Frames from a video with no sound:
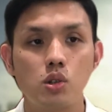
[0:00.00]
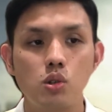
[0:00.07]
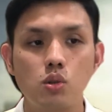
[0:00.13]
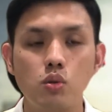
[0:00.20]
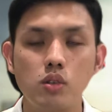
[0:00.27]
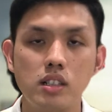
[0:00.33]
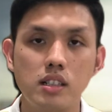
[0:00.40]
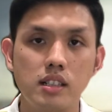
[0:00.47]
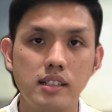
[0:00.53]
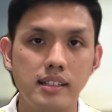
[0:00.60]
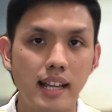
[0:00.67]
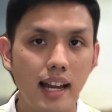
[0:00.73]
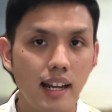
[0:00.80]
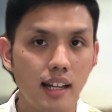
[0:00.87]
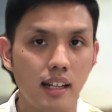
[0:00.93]
to the
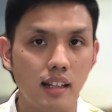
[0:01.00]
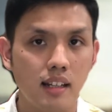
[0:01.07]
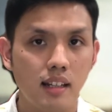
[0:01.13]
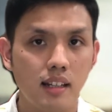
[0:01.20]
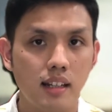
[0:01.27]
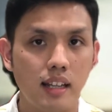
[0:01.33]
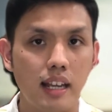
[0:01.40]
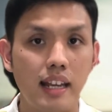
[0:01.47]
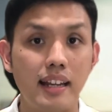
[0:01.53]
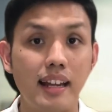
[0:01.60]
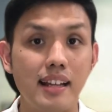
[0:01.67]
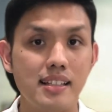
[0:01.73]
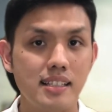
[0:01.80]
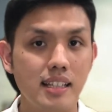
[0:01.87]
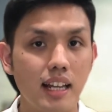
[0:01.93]
talent in
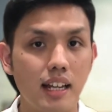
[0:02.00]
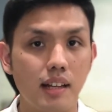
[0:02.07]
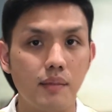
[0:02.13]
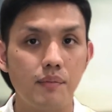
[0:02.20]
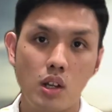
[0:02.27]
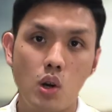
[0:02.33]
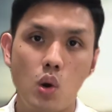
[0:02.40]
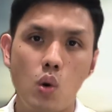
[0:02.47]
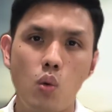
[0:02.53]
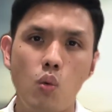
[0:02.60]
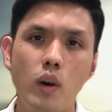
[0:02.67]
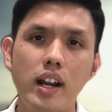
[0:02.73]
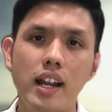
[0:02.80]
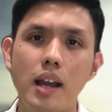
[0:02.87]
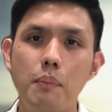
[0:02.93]
that state?
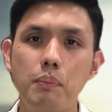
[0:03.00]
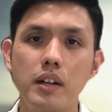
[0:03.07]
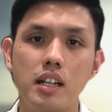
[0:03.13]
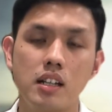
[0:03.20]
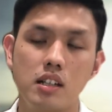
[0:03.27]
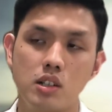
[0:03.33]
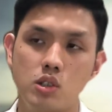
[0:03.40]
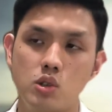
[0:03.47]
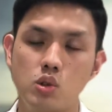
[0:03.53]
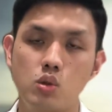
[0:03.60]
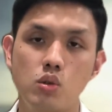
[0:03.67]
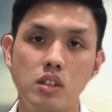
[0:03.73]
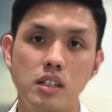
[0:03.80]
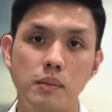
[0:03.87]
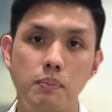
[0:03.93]
What happened
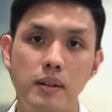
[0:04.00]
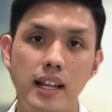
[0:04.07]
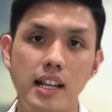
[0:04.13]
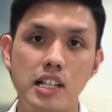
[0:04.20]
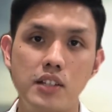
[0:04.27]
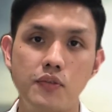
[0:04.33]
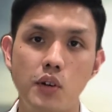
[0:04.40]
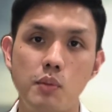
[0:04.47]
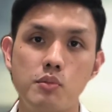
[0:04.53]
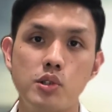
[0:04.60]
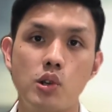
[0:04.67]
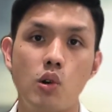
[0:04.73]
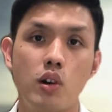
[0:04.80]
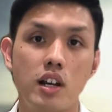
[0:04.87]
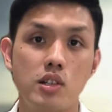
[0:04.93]
to the players from
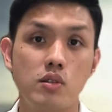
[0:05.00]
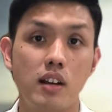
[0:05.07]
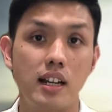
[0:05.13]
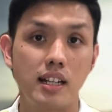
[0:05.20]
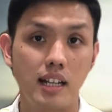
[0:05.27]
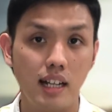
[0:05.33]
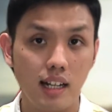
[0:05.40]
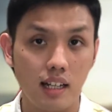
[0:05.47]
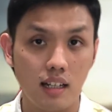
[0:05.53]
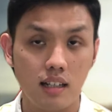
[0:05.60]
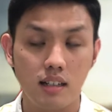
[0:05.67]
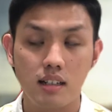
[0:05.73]
Sekolah Sukan Negeri?